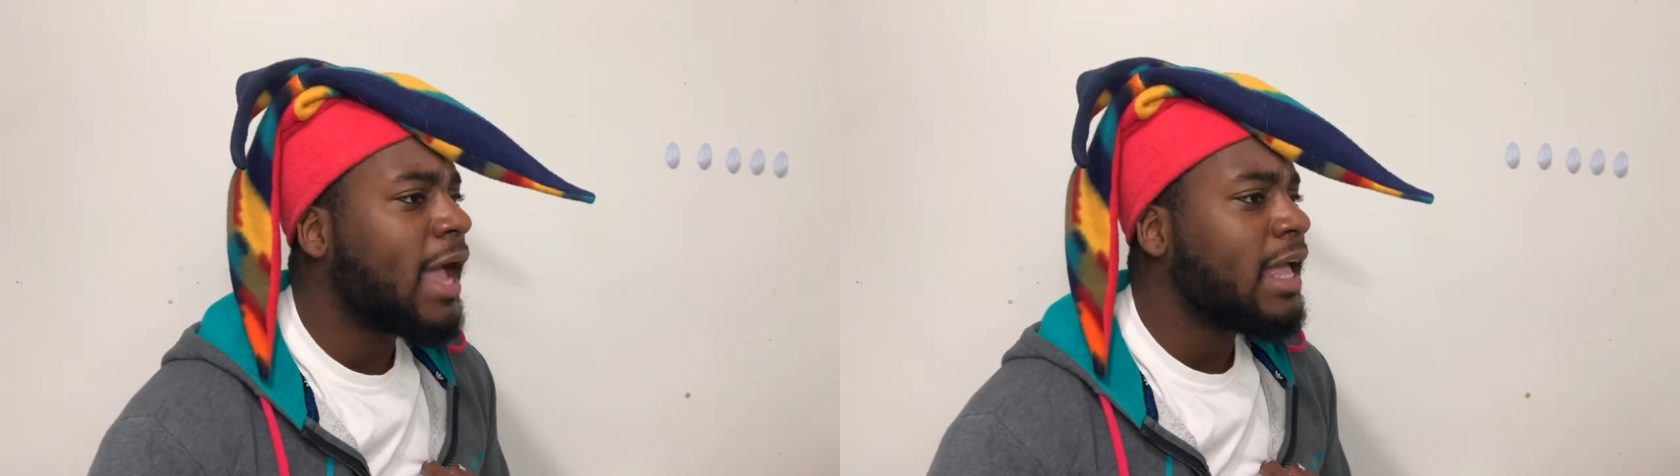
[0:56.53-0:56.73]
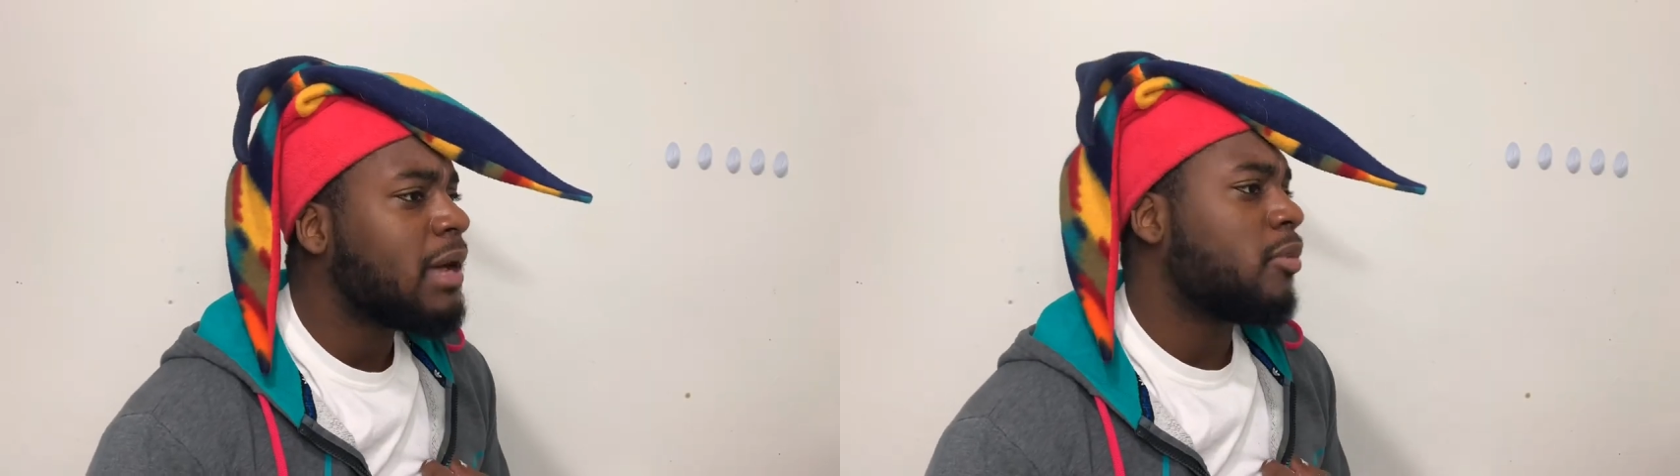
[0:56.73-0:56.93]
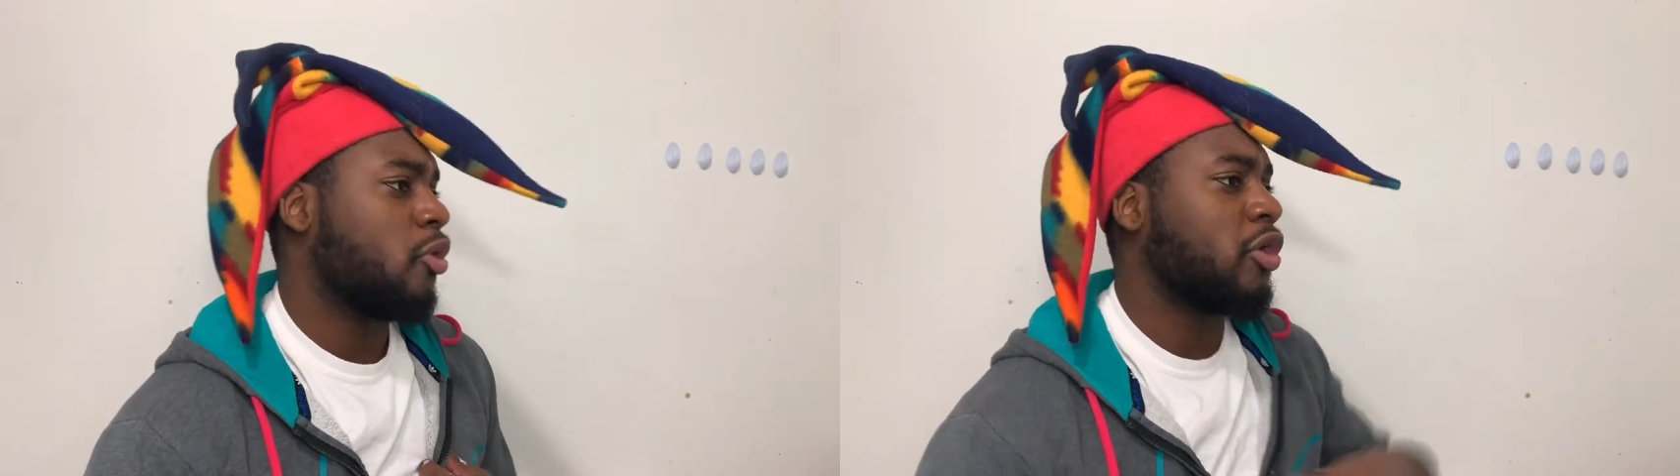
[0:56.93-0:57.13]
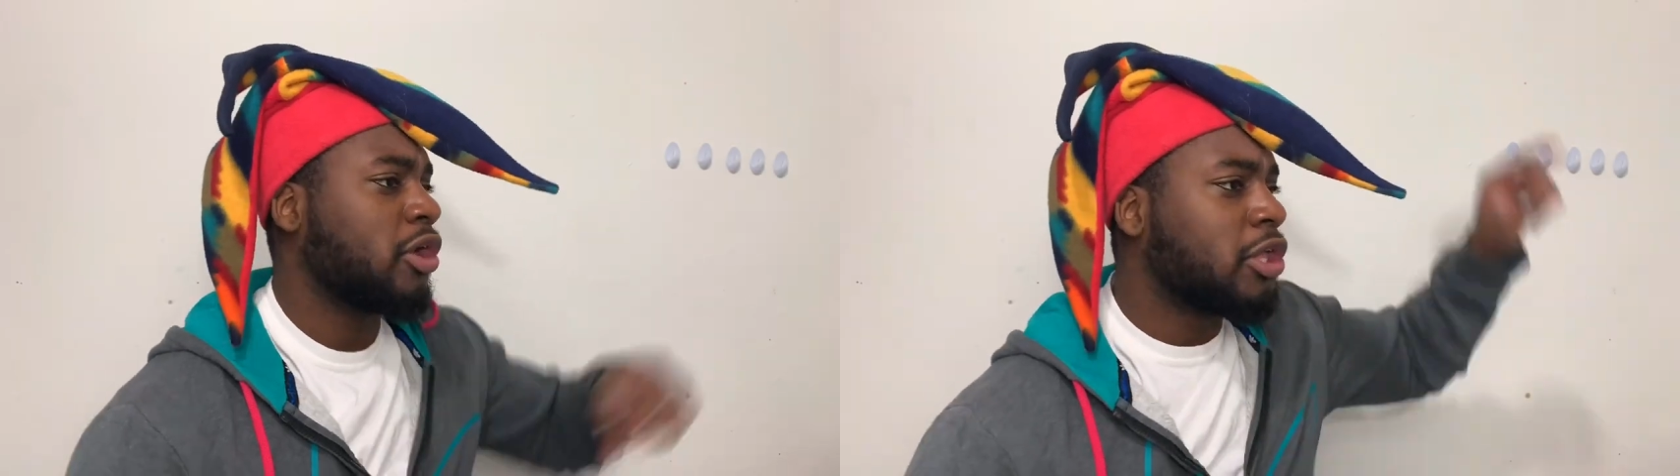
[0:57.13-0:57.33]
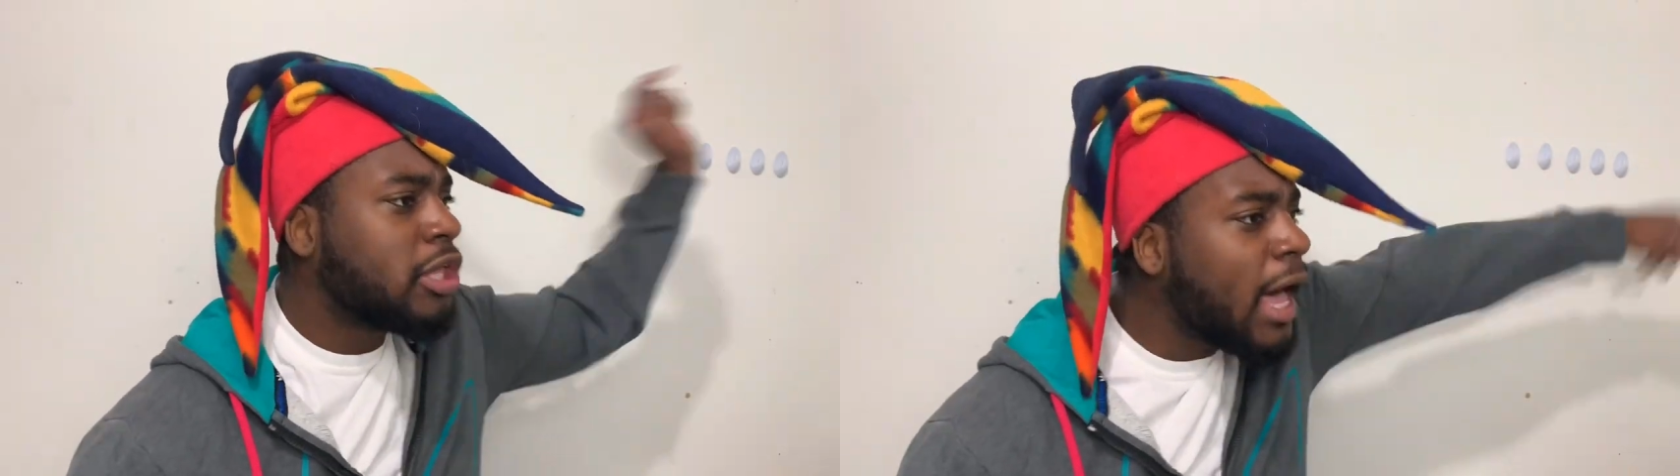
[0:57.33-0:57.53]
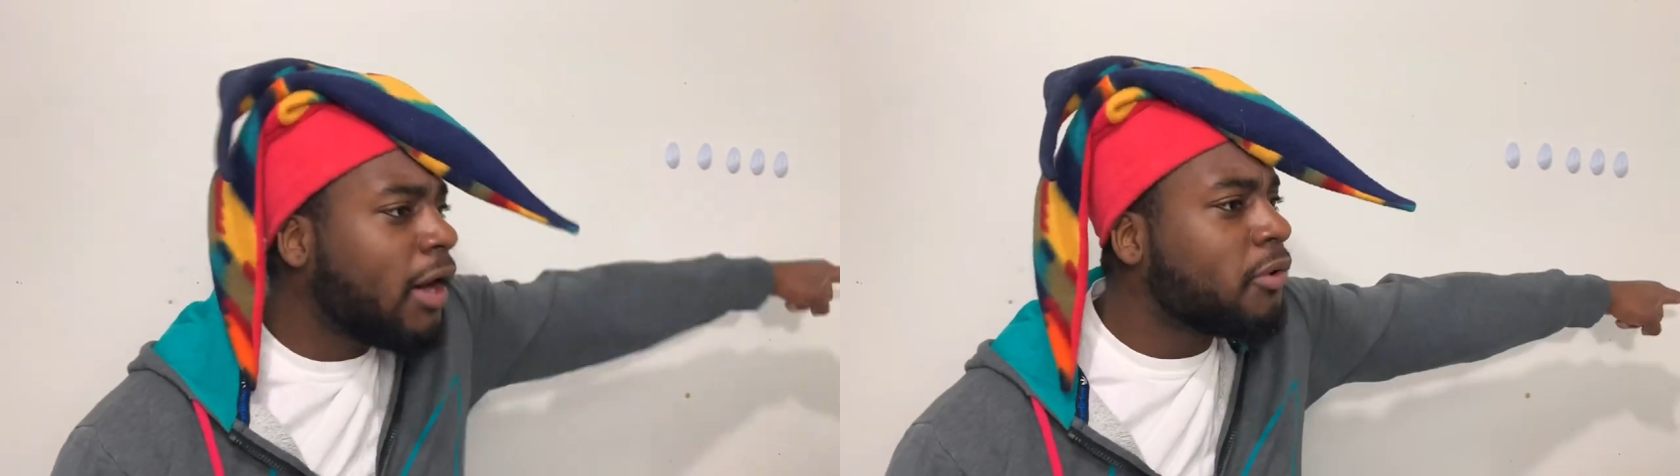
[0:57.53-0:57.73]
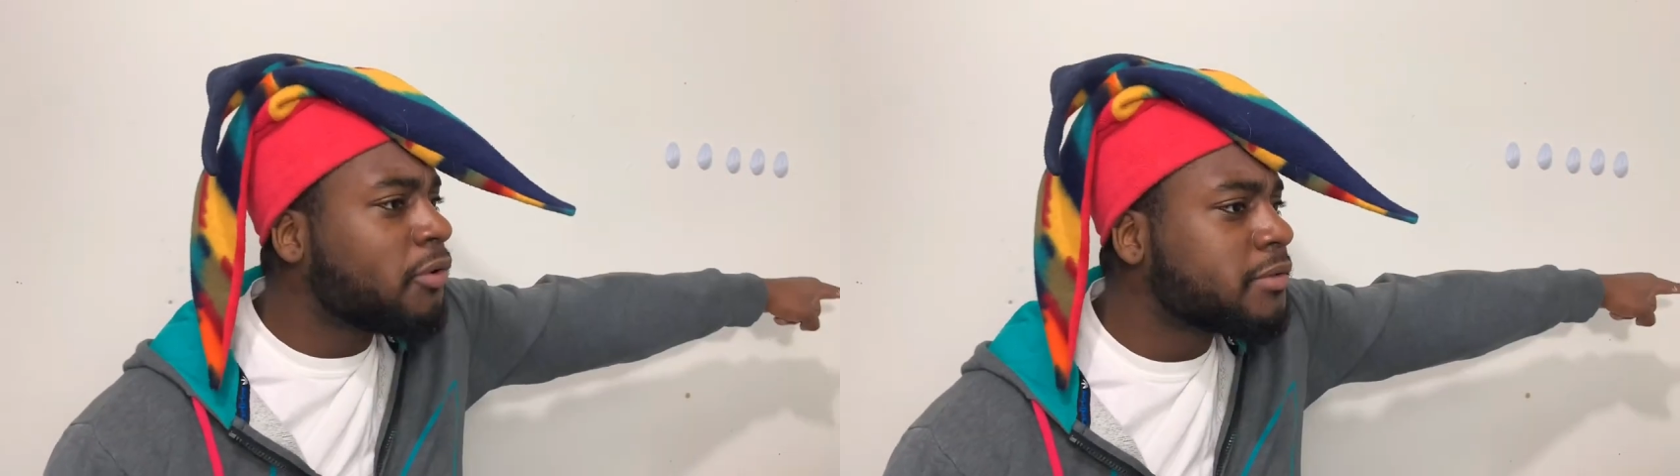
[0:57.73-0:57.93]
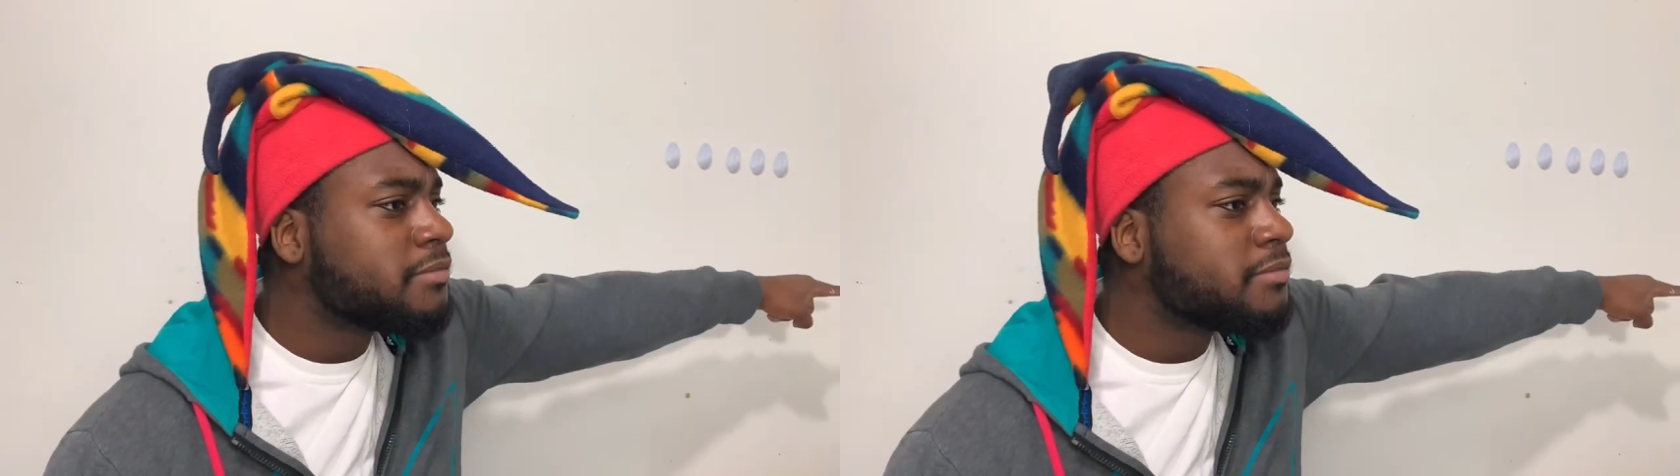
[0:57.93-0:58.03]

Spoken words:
am or go.